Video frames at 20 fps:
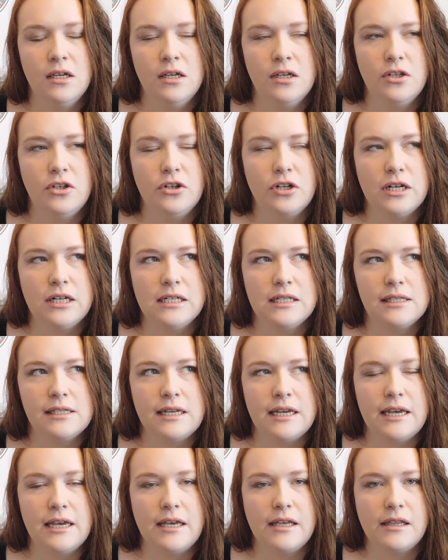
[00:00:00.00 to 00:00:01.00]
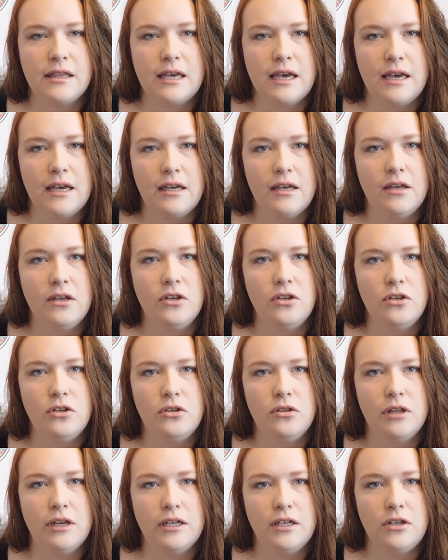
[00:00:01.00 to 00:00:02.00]
not saying that
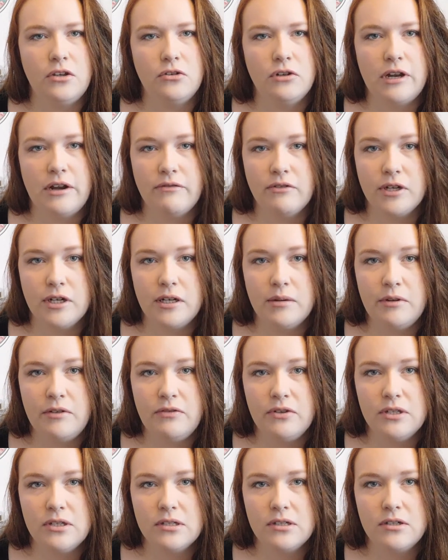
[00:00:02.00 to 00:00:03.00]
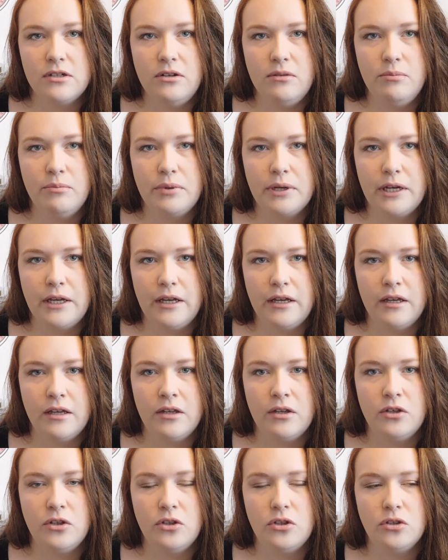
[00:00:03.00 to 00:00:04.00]
like you're never going to be physical,
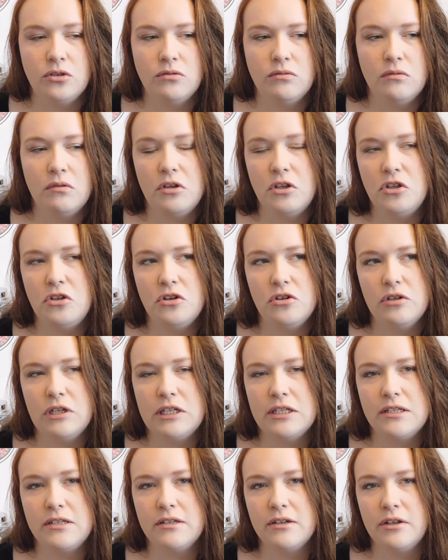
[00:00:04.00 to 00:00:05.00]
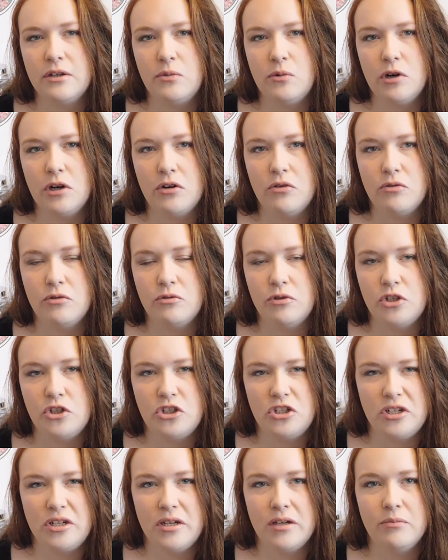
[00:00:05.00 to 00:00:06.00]
but you don't necessarily want to go to a
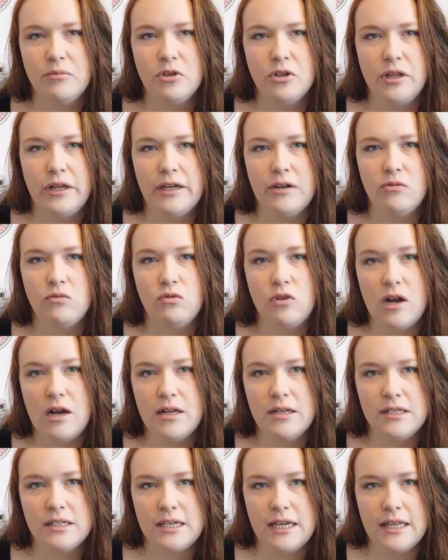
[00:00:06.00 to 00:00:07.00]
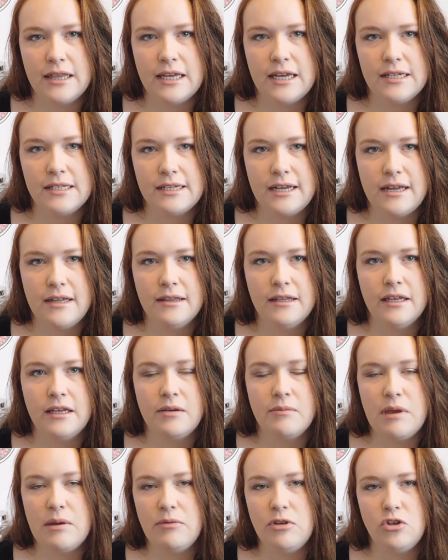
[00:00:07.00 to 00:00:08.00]
gym or like run to get that done.
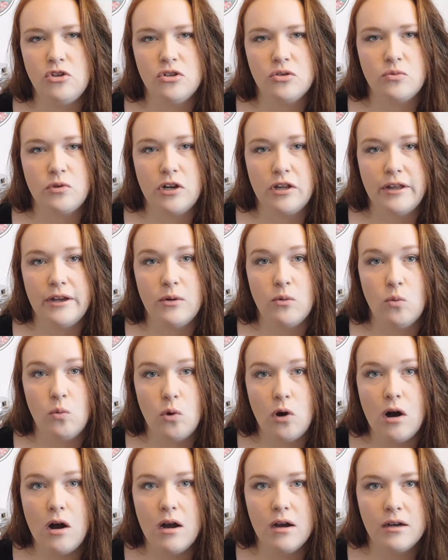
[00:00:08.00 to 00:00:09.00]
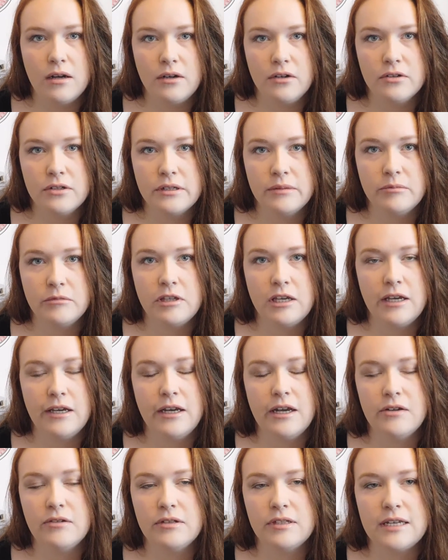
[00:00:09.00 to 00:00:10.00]
Like maybe you just want to like walk or
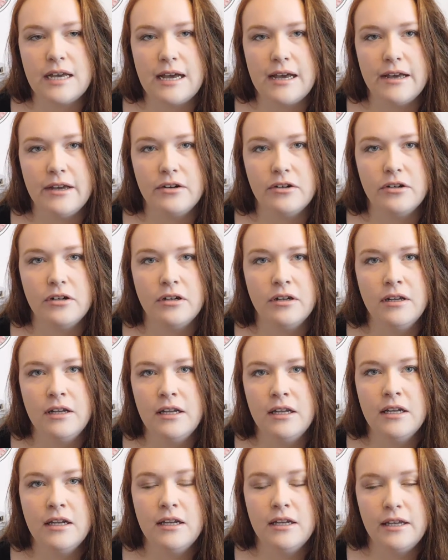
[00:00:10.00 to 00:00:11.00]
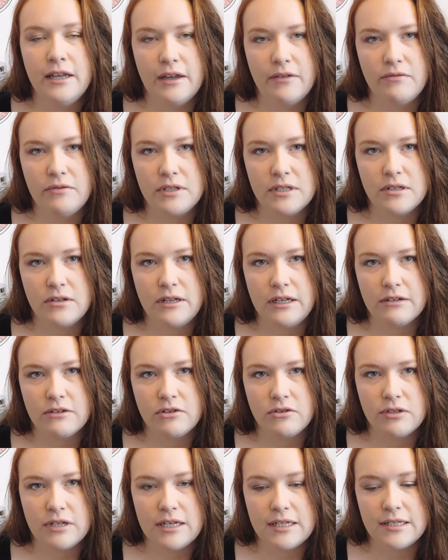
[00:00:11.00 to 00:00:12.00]
something outside or get physical
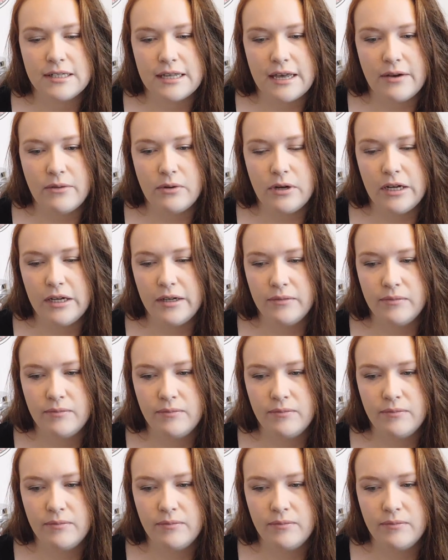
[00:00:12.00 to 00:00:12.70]
exercise that way.